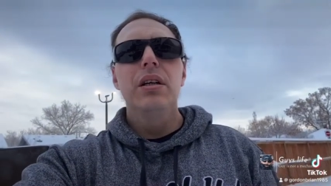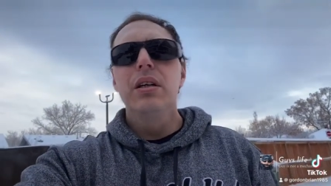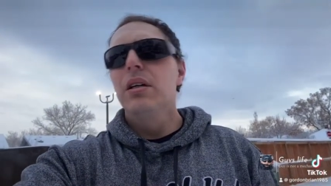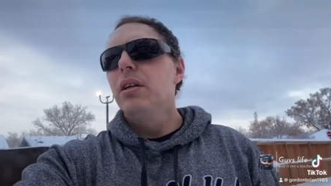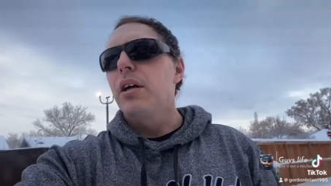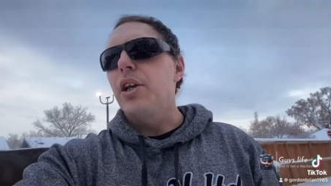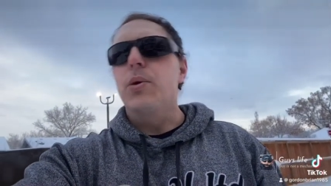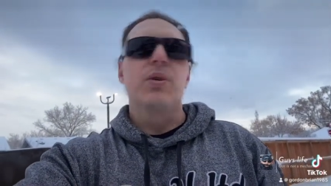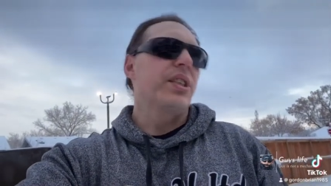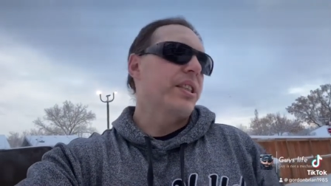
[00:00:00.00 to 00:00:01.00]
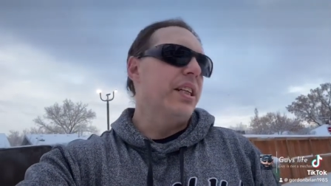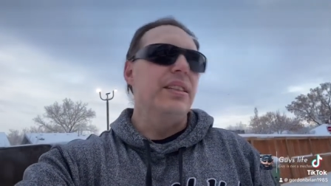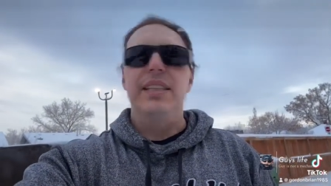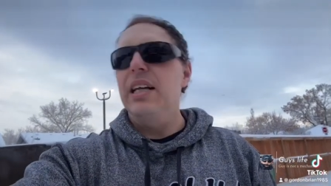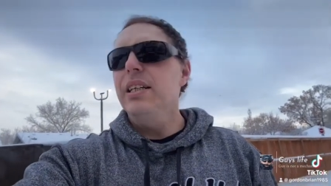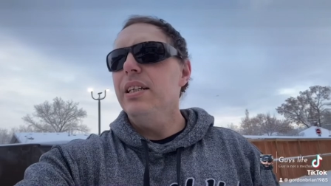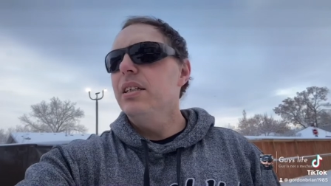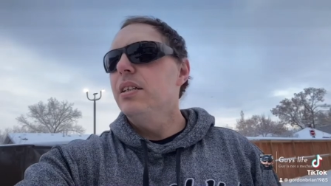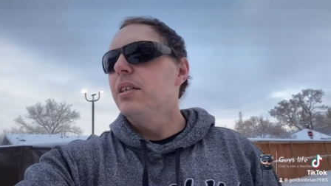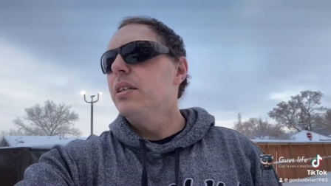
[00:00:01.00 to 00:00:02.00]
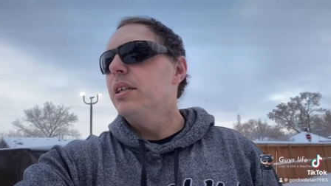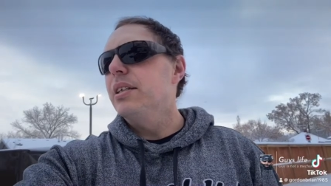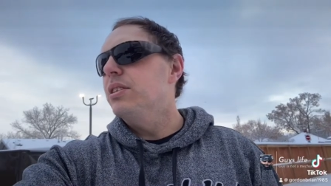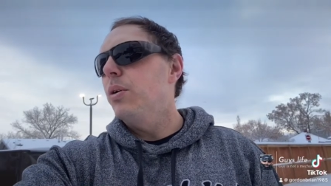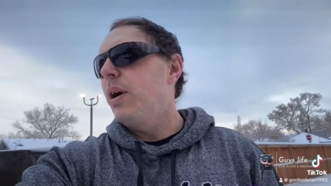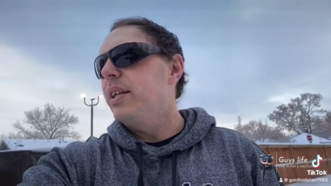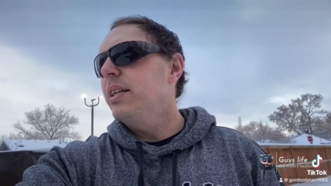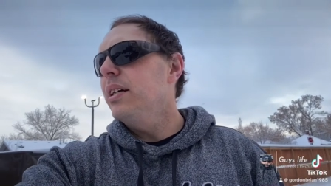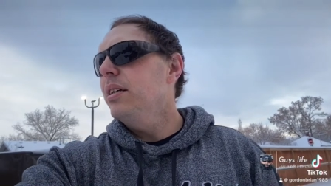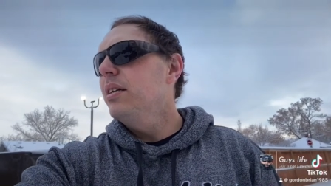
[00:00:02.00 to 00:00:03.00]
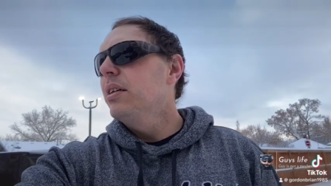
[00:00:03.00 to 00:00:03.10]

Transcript: Yeah. And you were just gonna sell it? He has no idea?